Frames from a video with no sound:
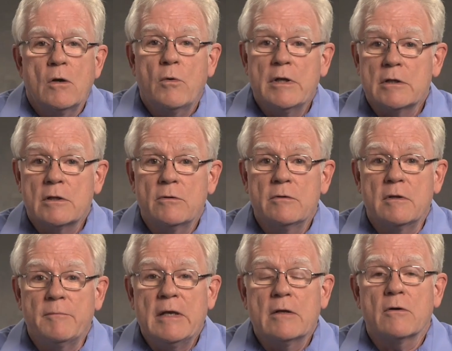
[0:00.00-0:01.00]
We include the
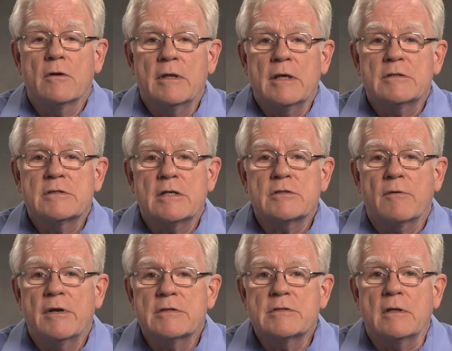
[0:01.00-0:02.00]
meter, the
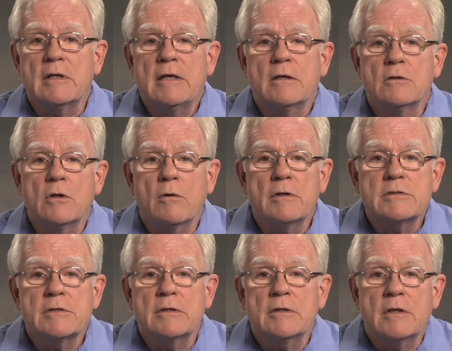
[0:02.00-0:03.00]
accessories, the legal
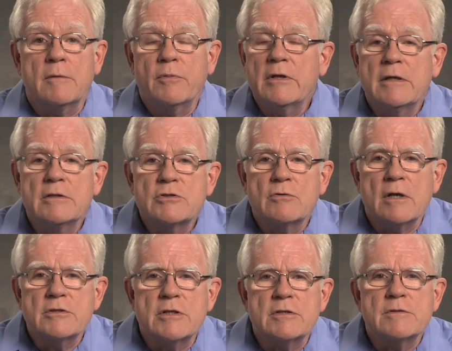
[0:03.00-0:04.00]
notice, and complete
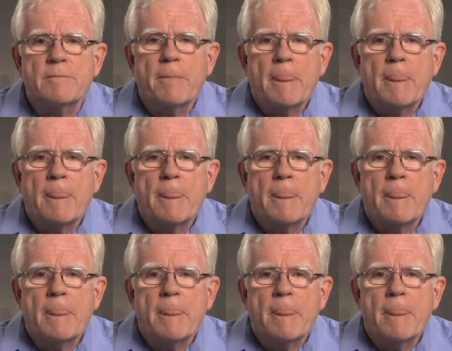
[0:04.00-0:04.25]
instructions.